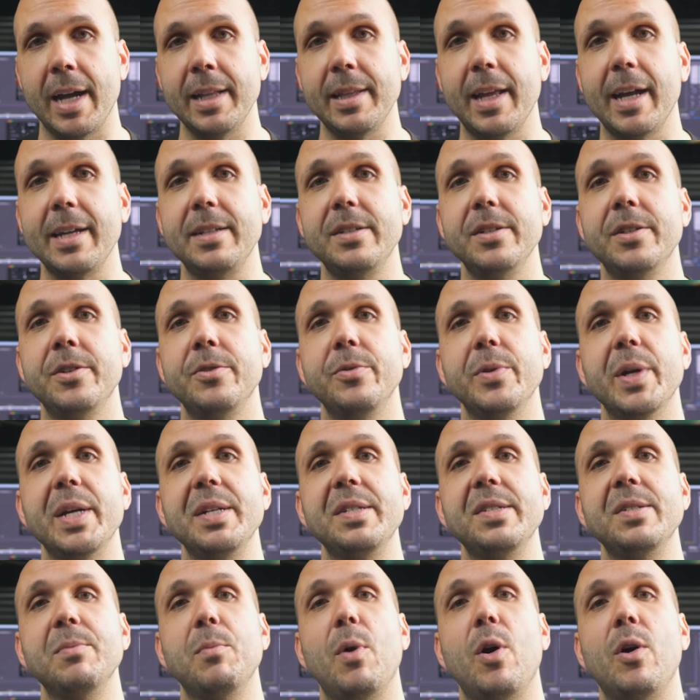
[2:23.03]
I like to
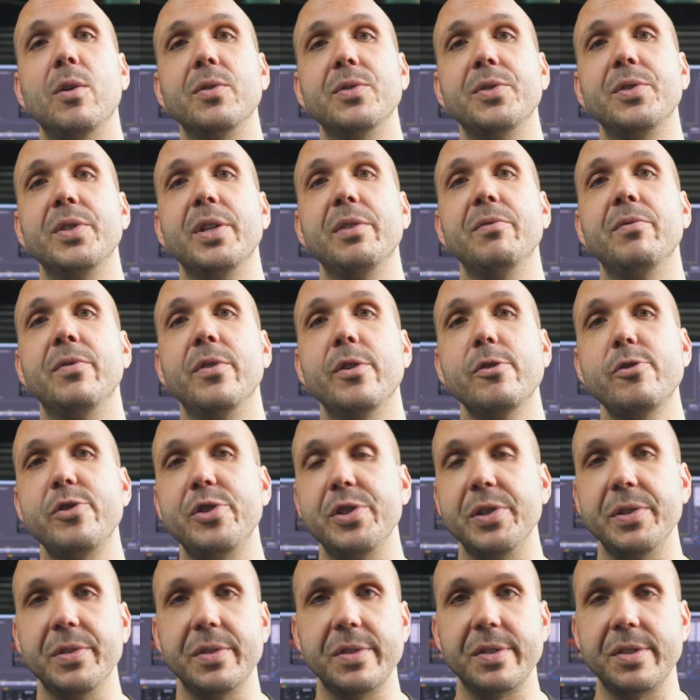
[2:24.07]
create some alternate
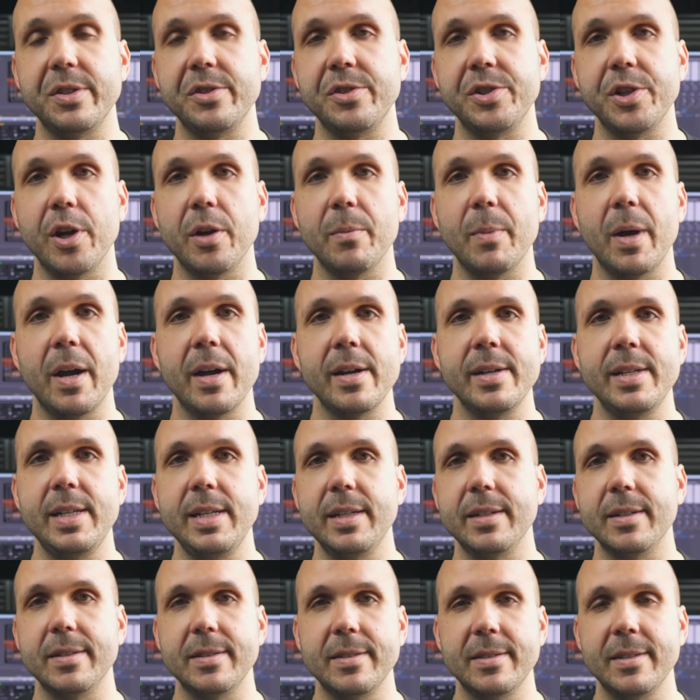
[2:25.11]
versions to share my
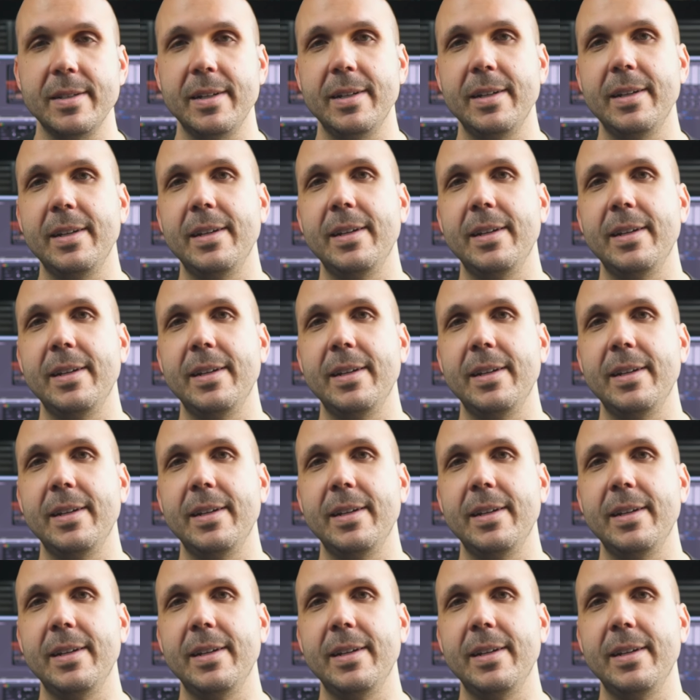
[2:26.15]
ideas.